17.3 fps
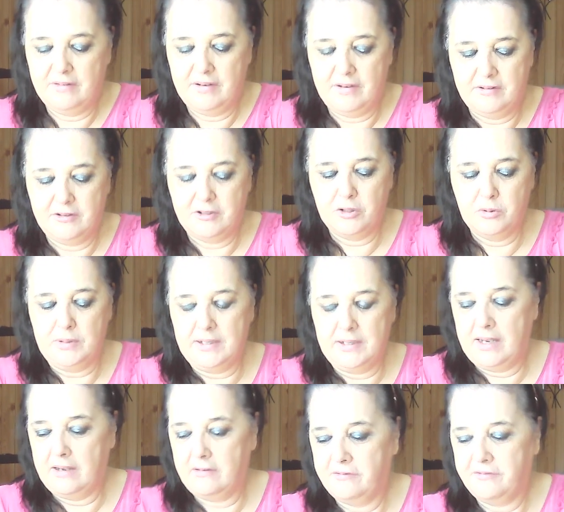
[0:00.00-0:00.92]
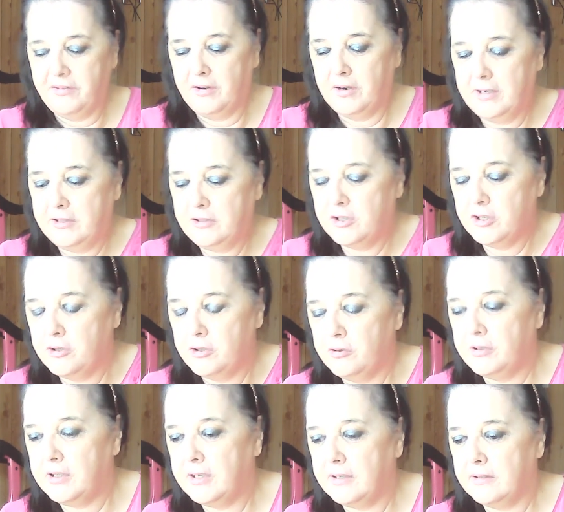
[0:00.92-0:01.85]
and doing that fine
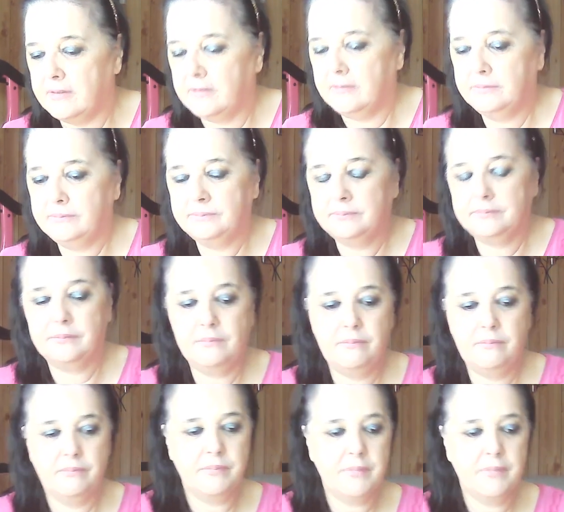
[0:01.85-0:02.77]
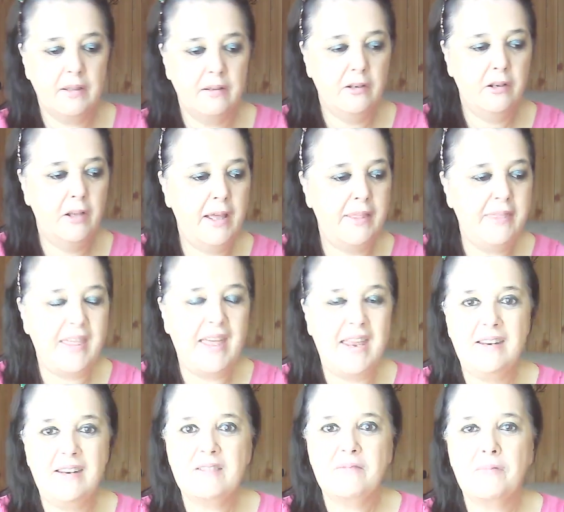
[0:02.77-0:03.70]
tuning, like
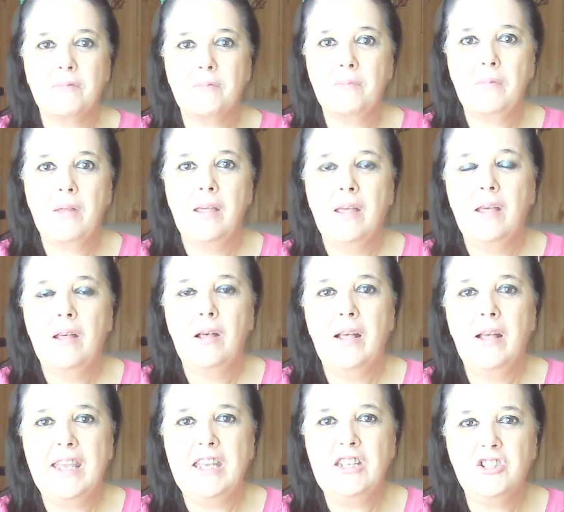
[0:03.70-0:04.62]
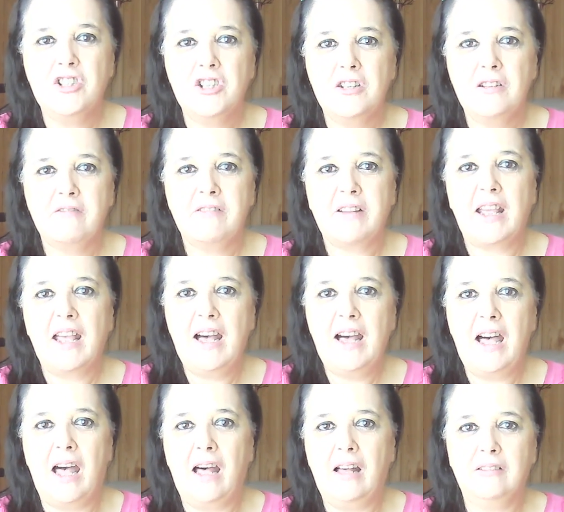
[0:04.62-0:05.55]
that engine of a
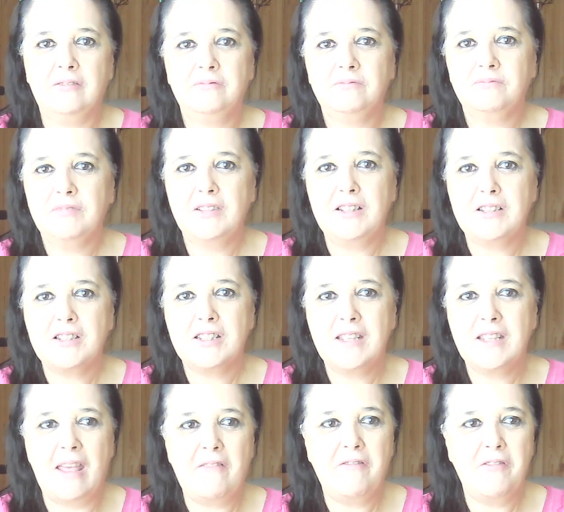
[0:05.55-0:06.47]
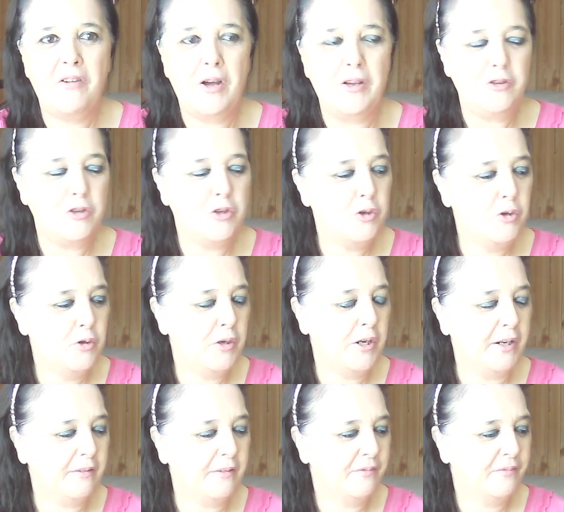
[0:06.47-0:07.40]
car gets that fine
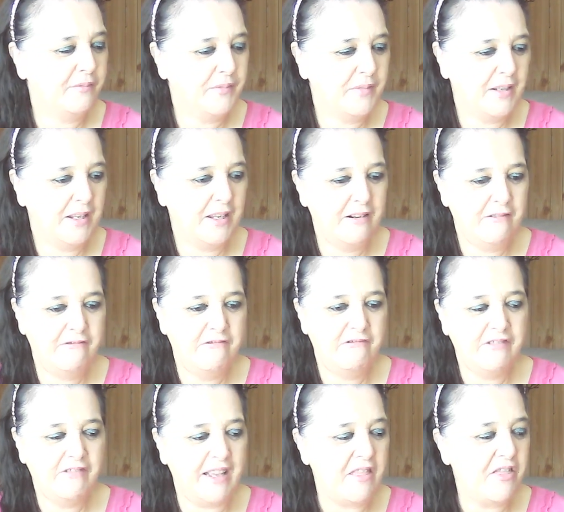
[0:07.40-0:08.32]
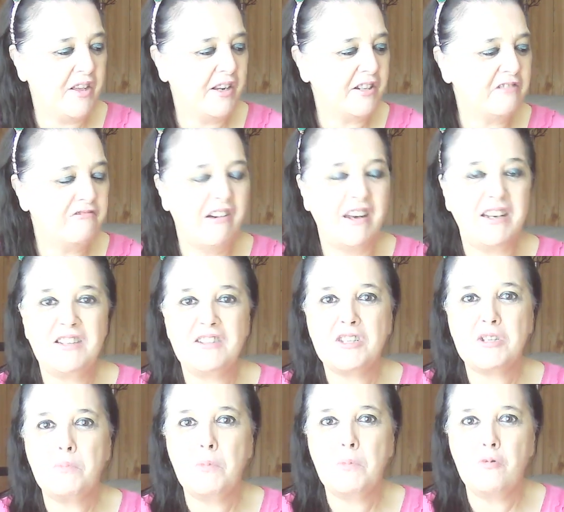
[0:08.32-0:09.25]
tuning, get things running
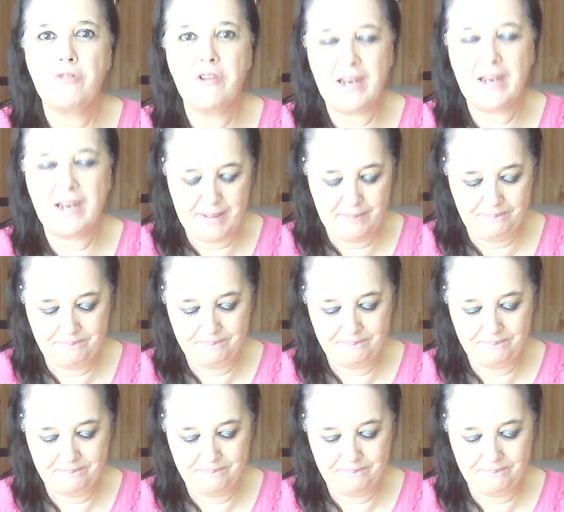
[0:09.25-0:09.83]
smoothly.